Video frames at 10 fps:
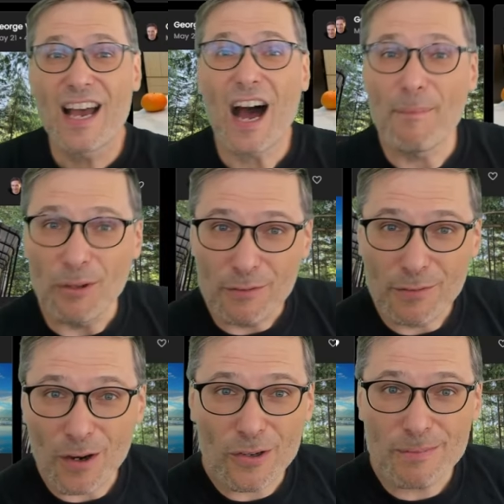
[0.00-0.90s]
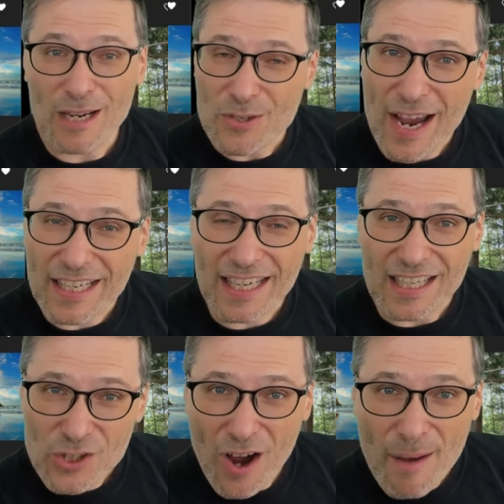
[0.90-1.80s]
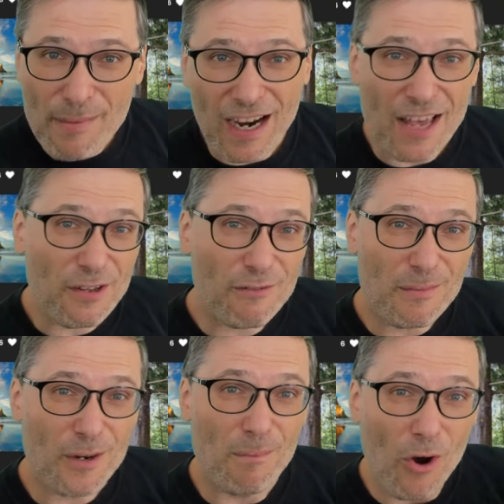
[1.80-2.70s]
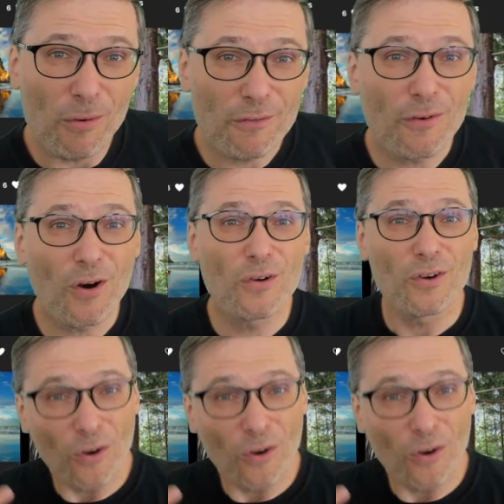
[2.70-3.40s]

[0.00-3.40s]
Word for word: upload photos by dragging and dropping either from your mobile phone